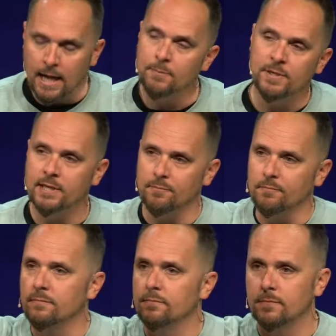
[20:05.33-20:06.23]

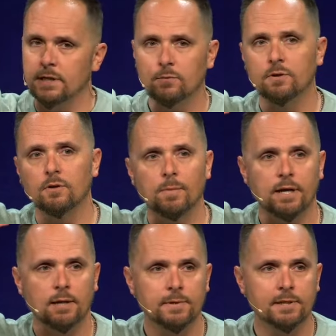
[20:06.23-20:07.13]
IBM. Anyone know
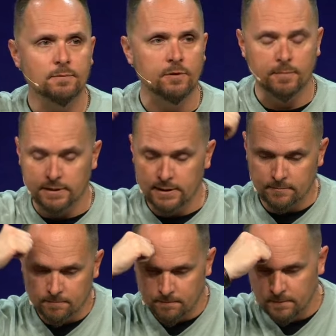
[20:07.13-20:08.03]
about IBM? You heard about
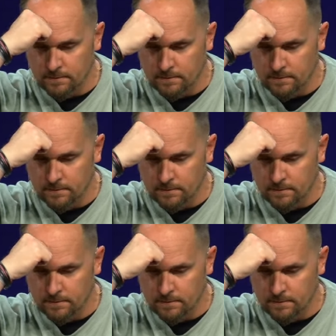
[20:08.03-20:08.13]
that?